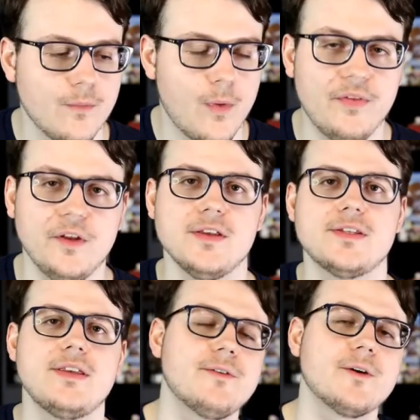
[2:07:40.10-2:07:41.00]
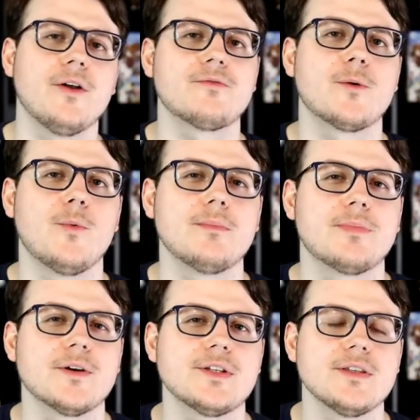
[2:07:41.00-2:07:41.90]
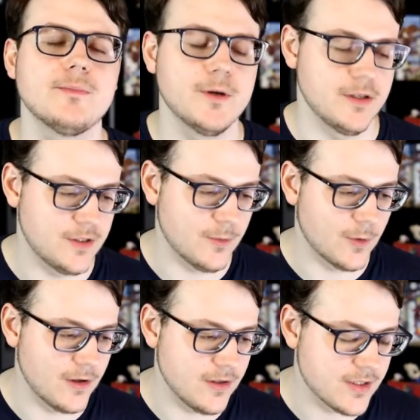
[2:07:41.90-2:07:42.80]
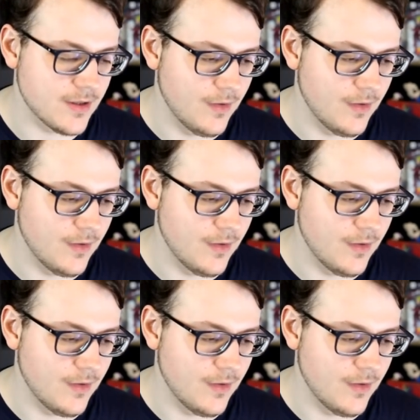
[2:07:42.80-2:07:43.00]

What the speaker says: While it is difficult for one person to put into words,